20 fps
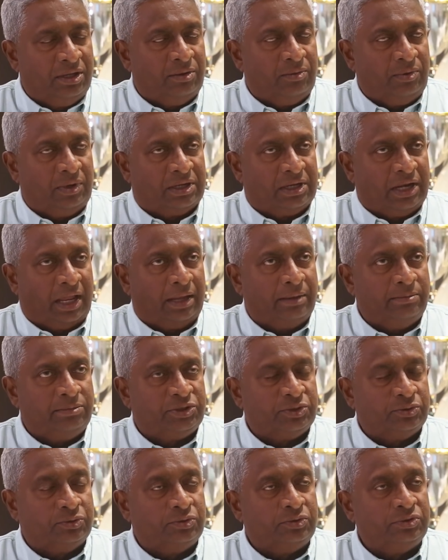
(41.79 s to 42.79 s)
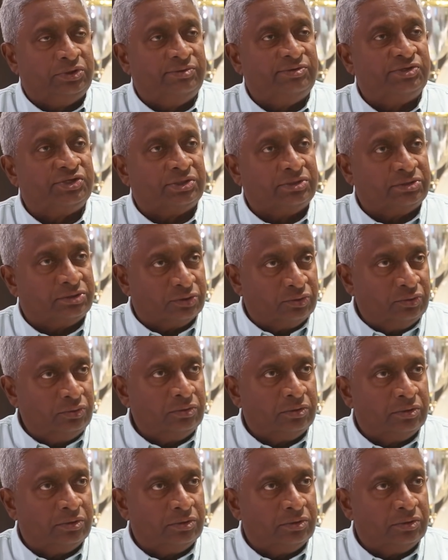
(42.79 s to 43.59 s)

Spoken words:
we climbed to Division 2.